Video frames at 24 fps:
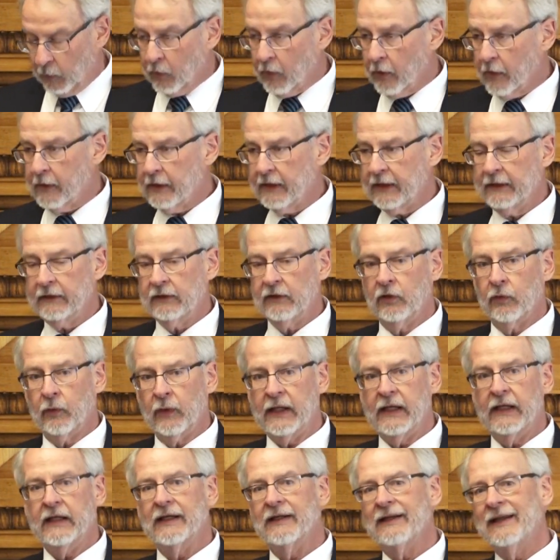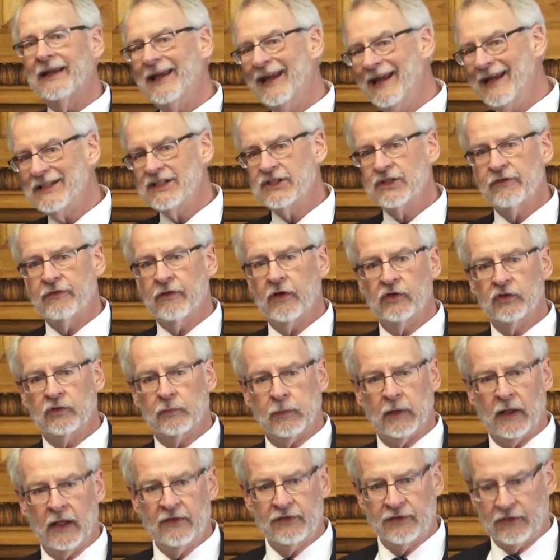word in Greek in each of those
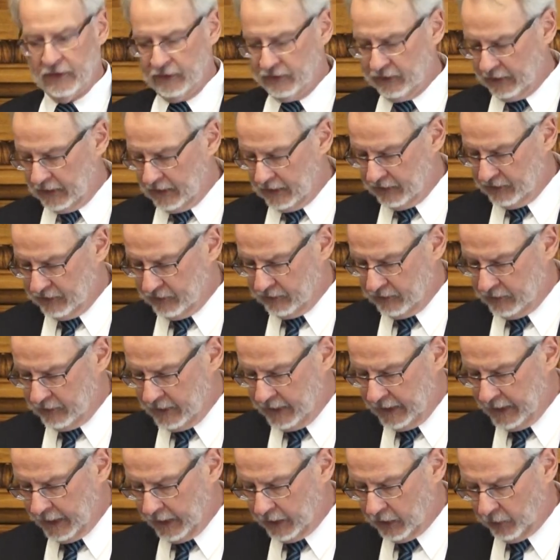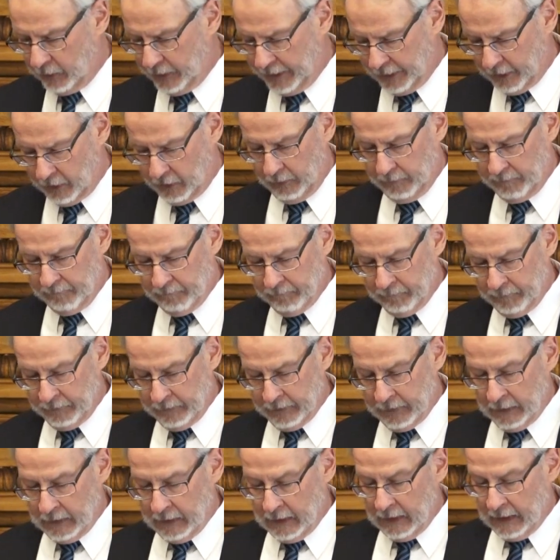places is diakrino.
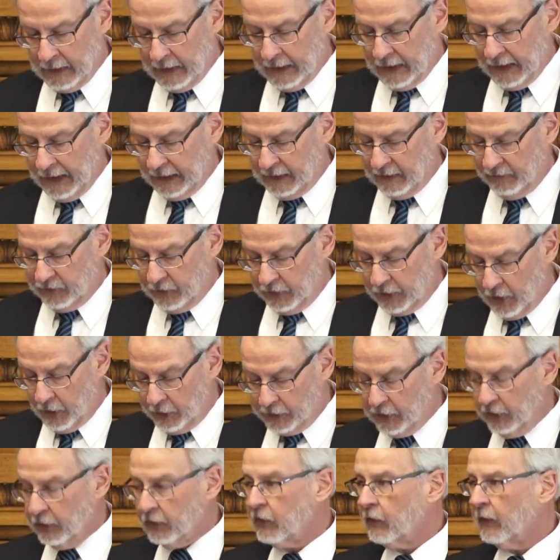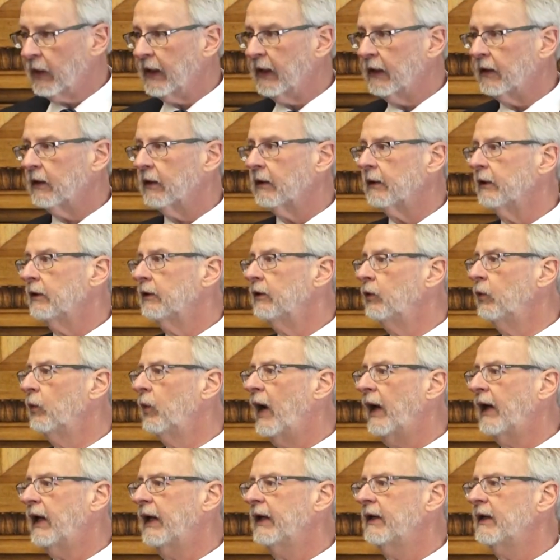And if you know your Greek, you
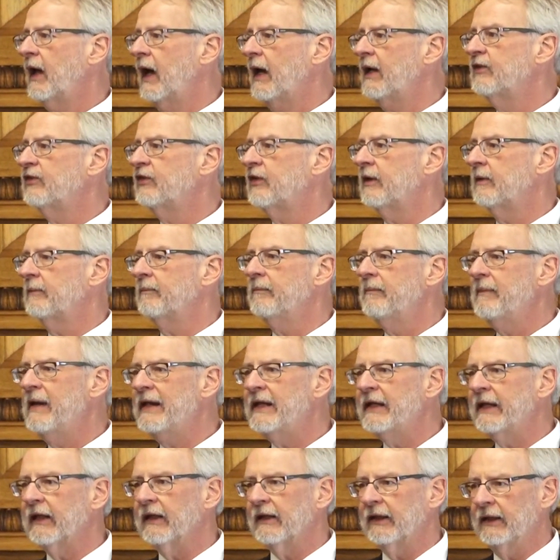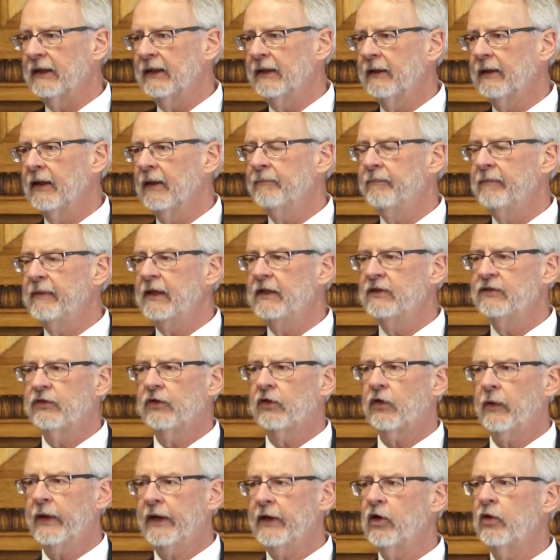recognize it immediately. It means,
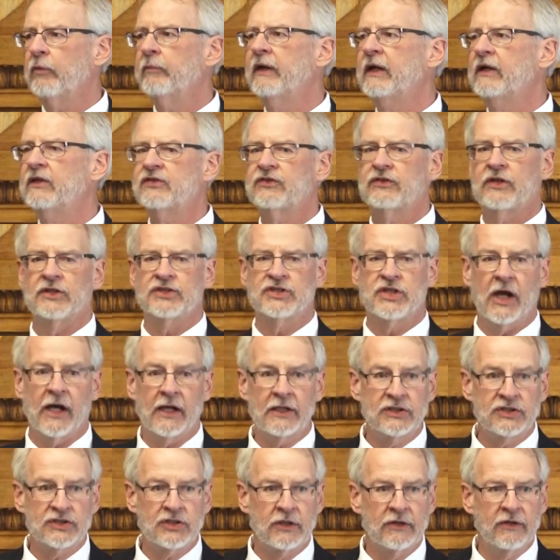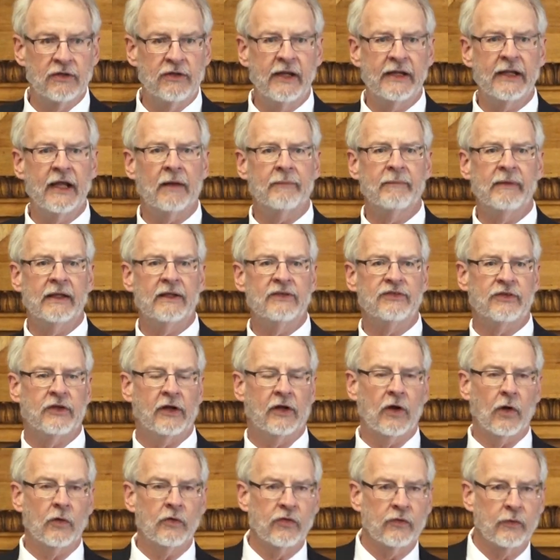krino means to judge, dia means to
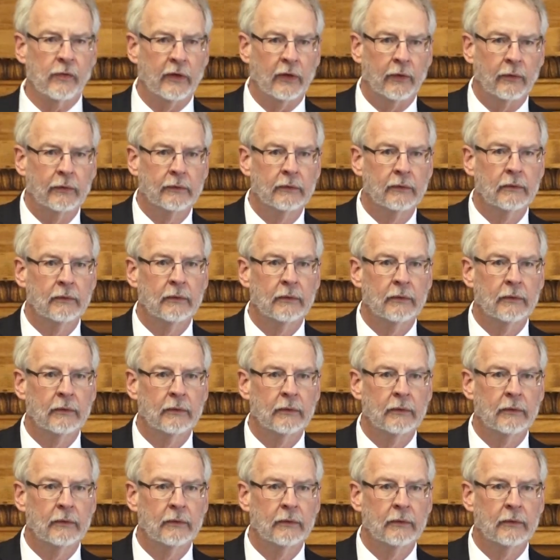go through.